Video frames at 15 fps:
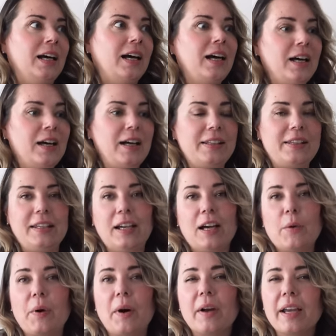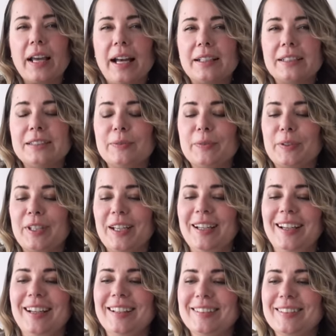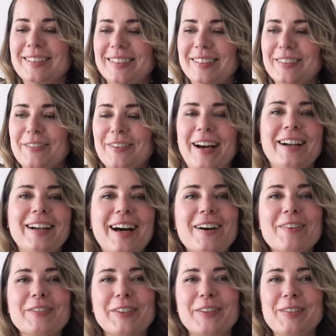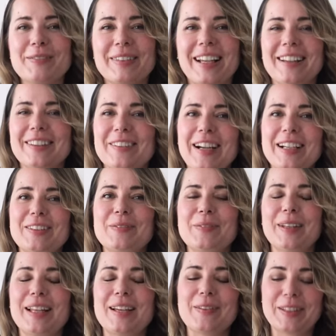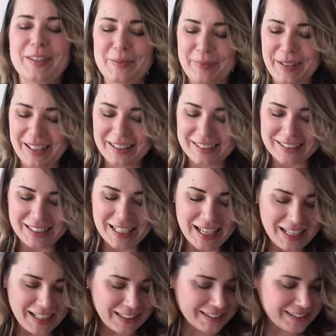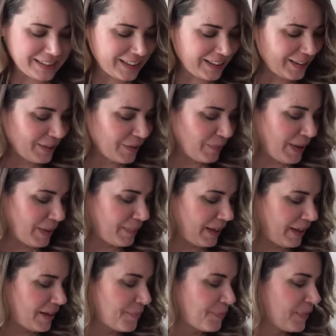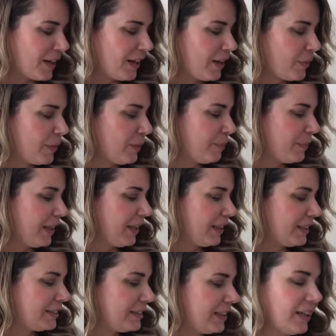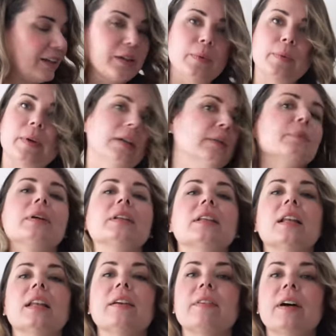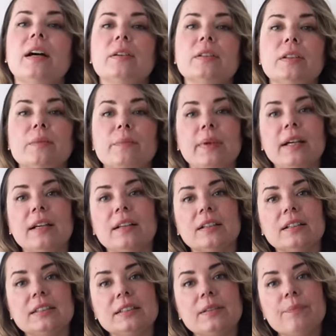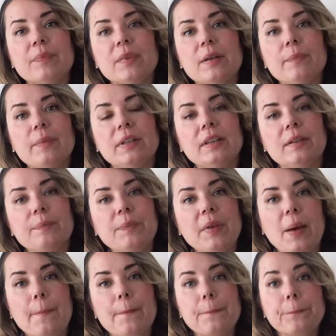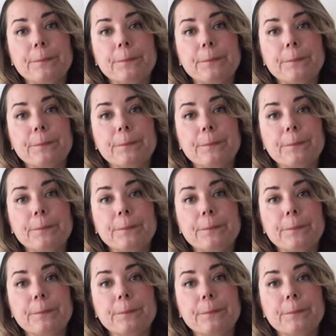I think our cats would run after me and try to play with the belts. So maybe I will make a second one, but leave out the belts. Yep.